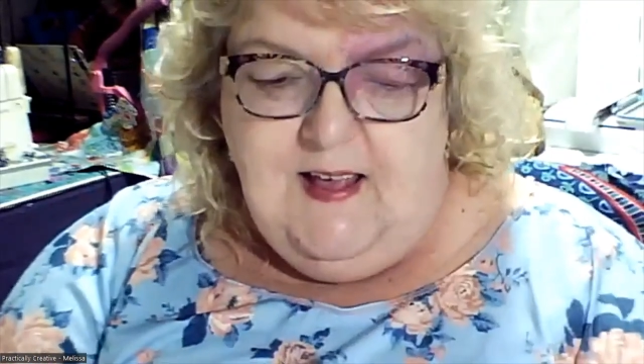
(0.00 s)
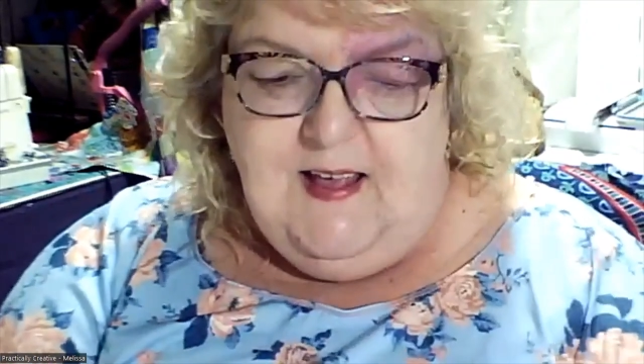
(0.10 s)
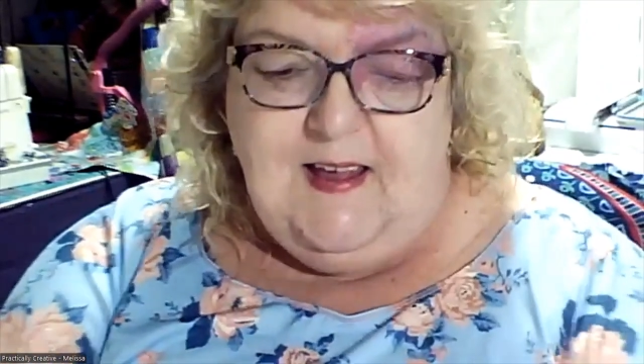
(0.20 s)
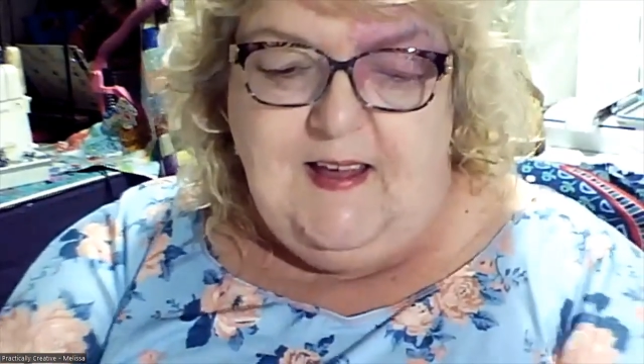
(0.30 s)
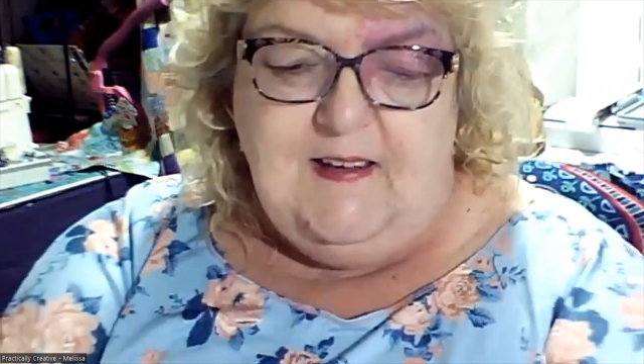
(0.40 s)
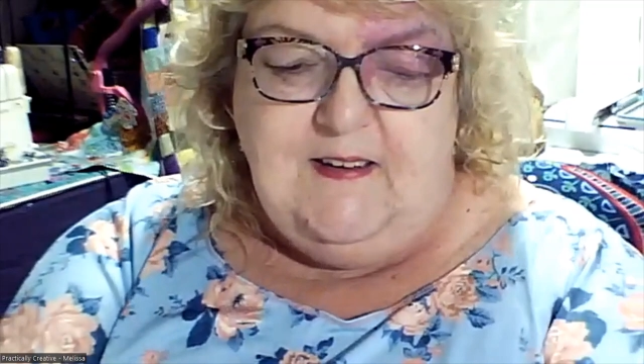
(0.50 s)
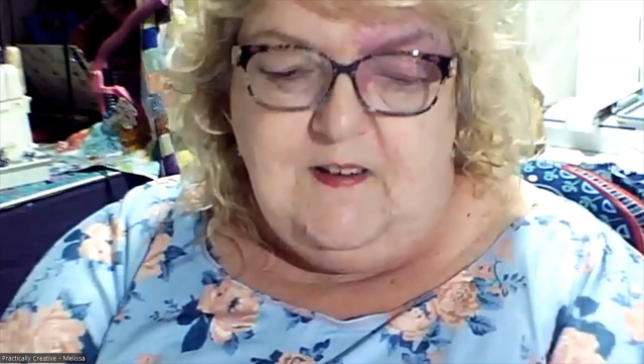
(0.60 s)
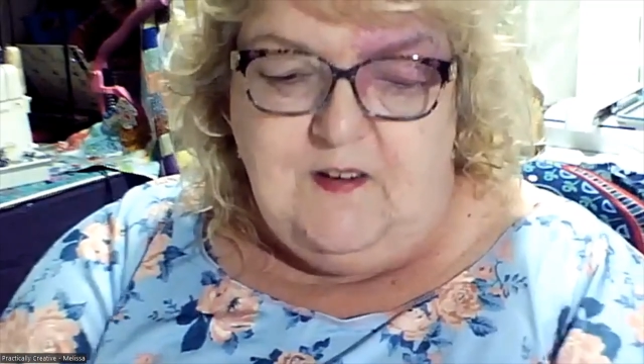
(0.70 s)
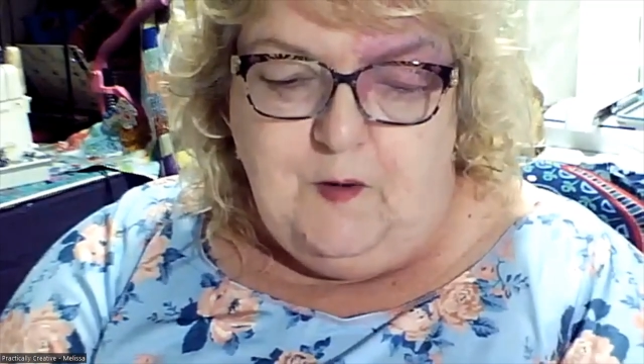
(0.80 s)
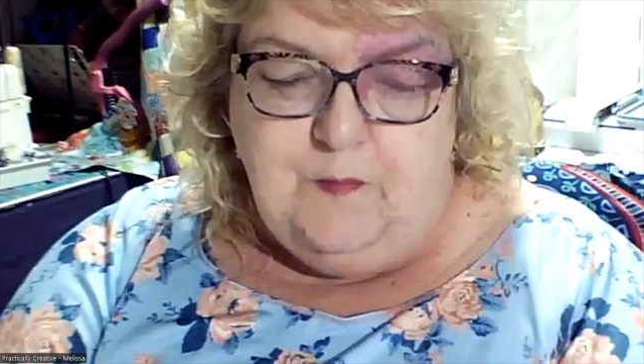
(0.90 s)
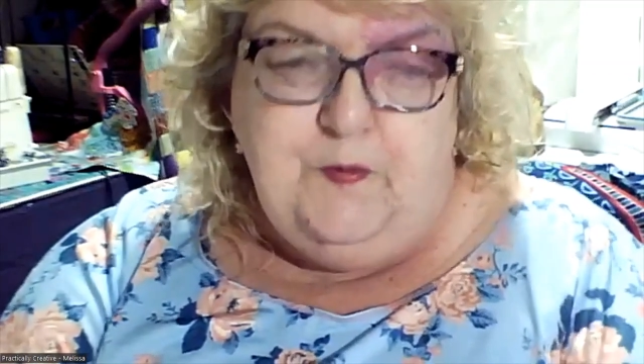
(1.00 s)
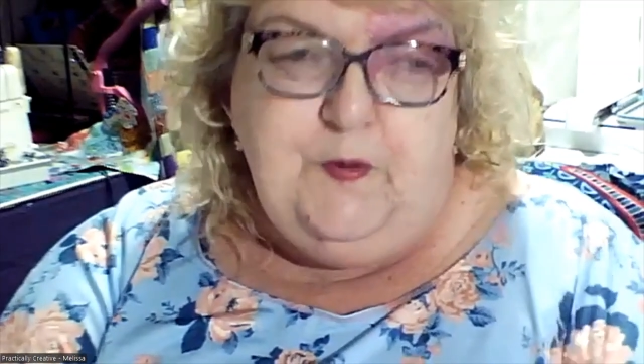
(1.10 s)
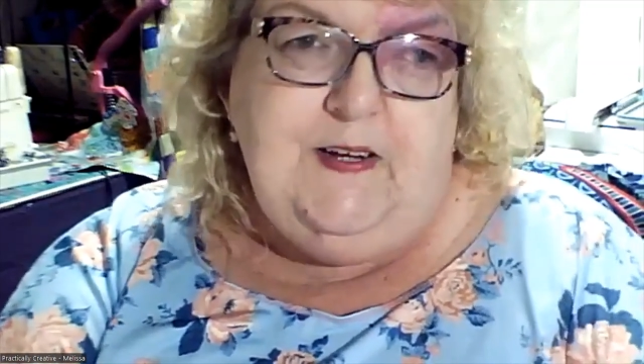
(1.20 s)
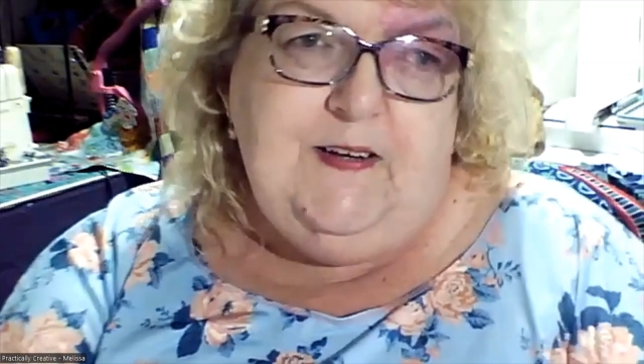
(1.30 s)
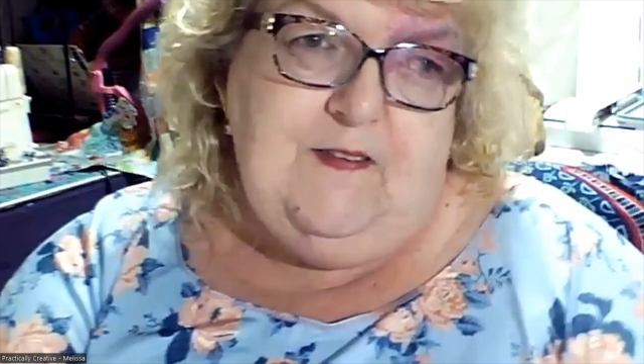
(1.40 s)
and hopefully
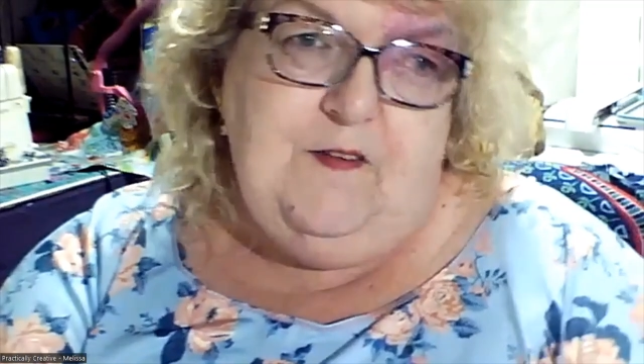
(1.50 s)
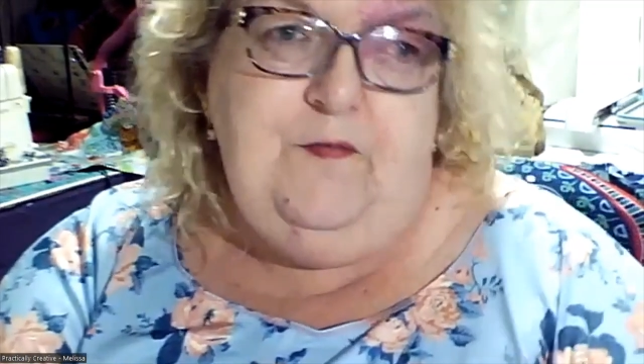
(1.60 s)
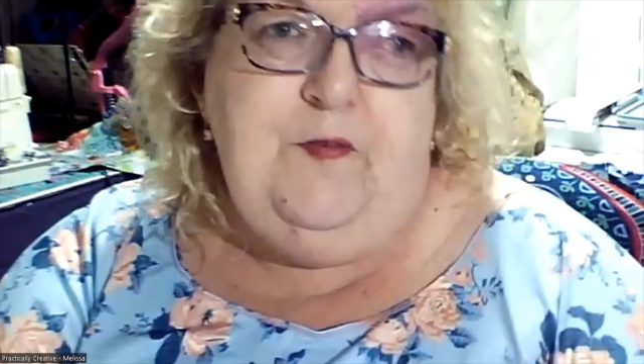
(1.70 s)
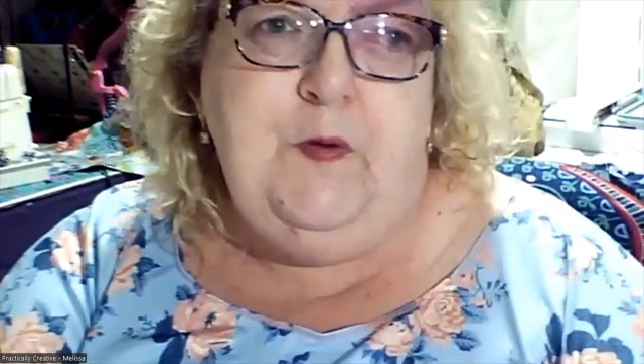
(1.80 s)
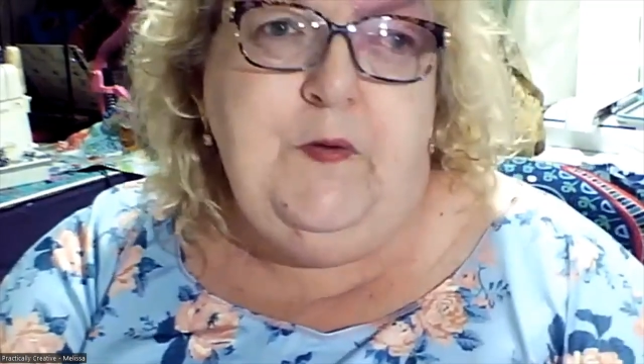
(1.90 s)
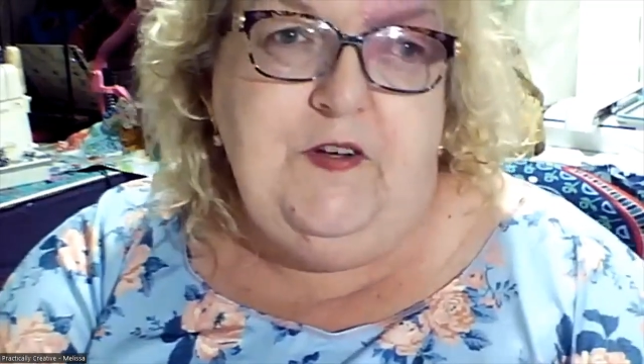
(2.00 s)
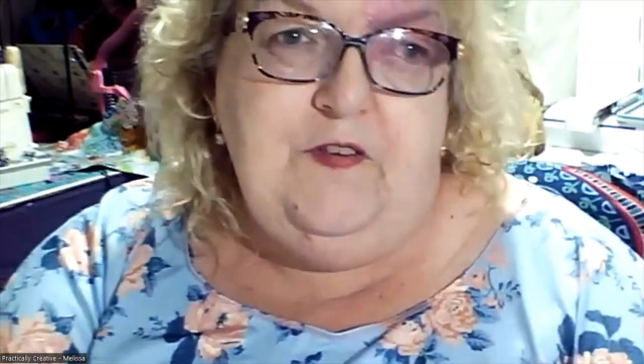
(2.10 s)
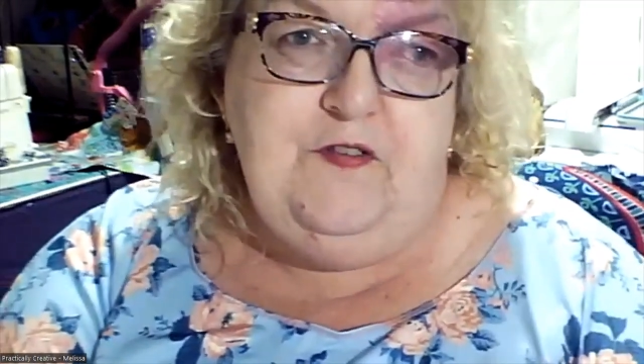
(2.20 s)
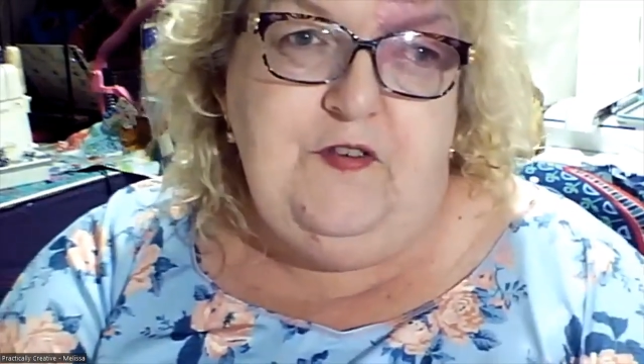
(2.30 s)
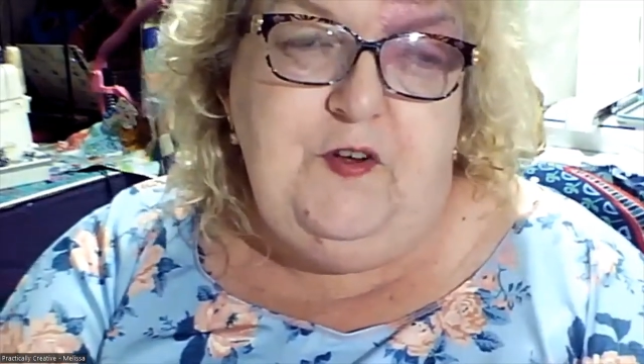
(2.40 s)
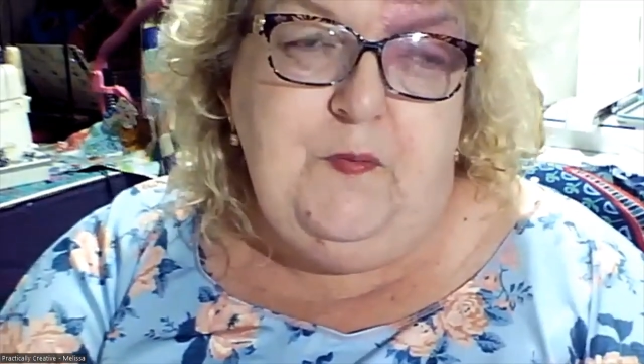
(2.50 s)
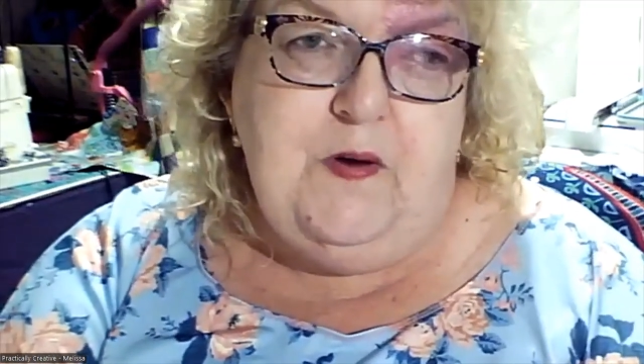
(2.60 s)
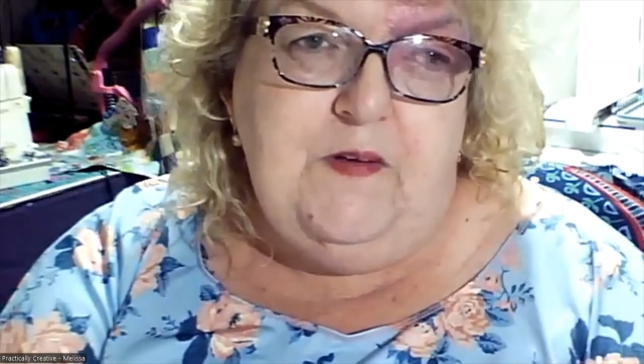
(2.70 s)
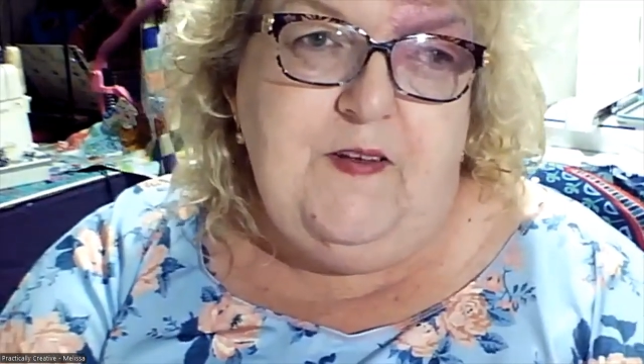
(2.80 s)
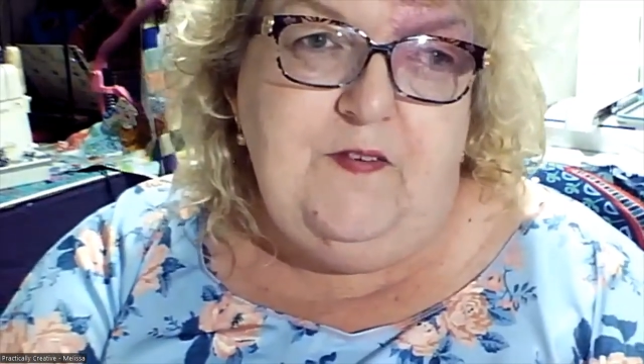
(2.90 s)
get the Flourish to do
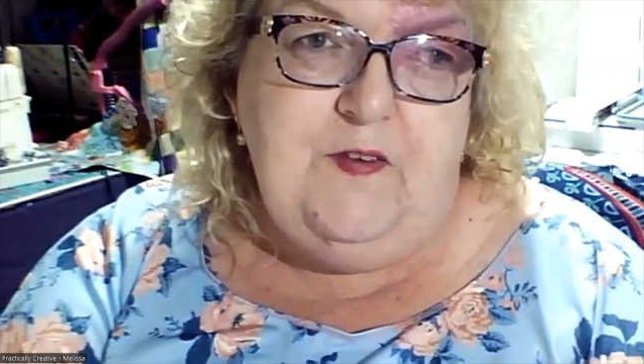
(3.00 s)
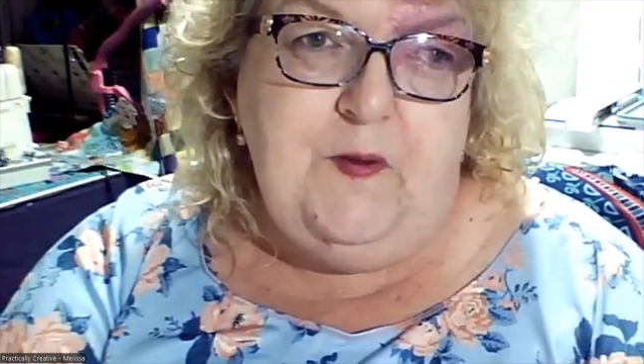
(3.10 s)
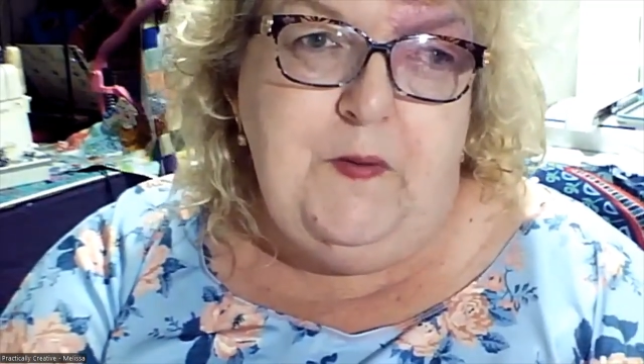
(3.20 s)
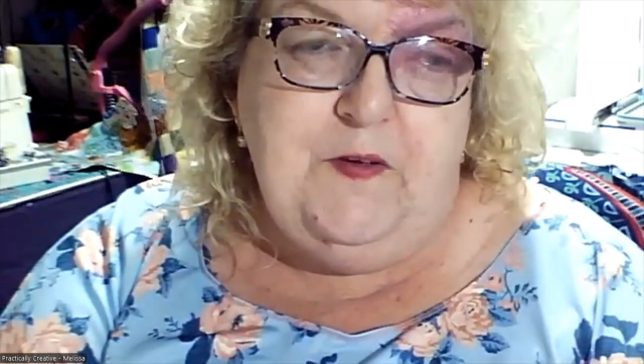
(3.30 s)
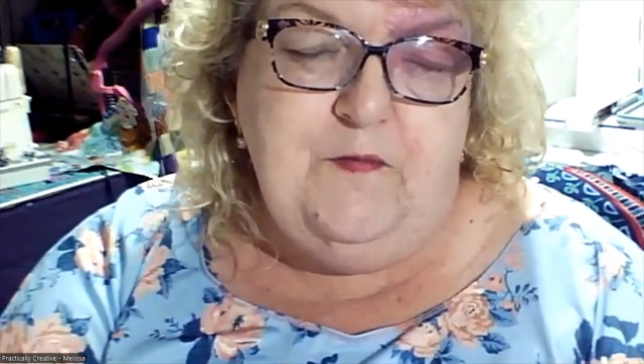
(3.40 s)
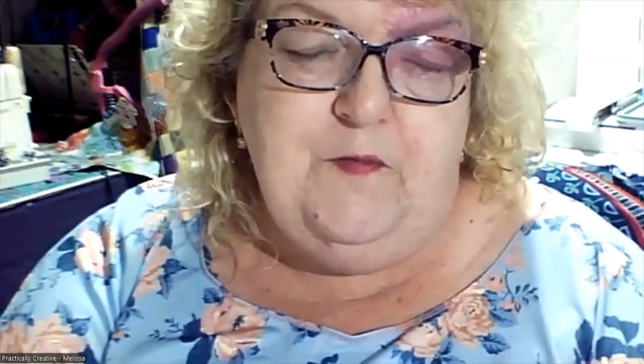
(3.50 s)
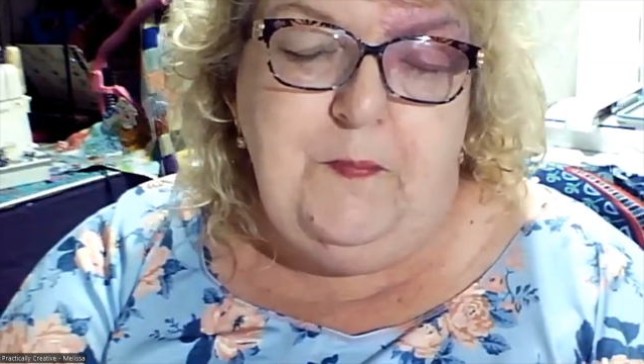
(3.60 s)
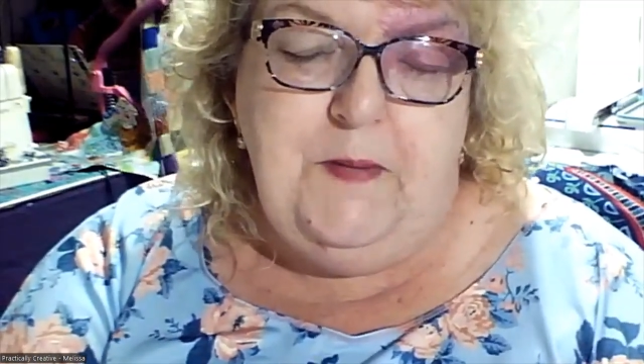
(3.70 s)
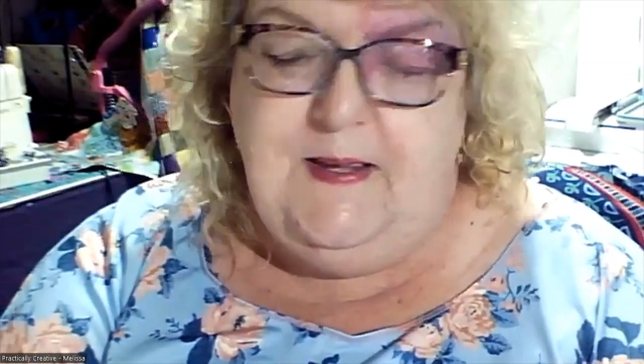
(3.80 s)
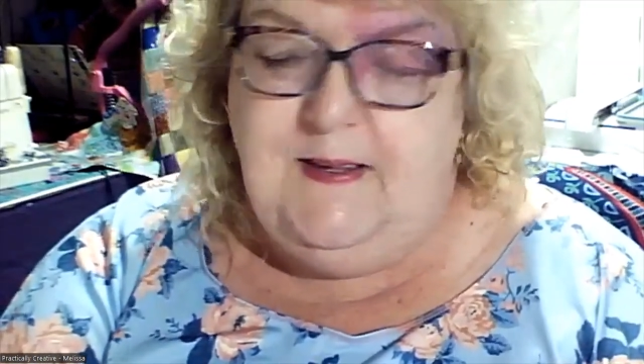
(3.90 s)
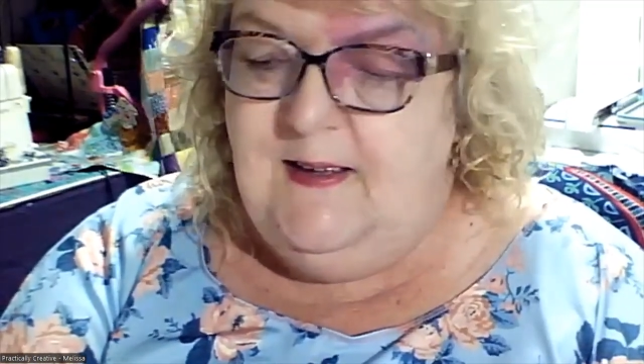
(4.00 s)
all that sewing for me,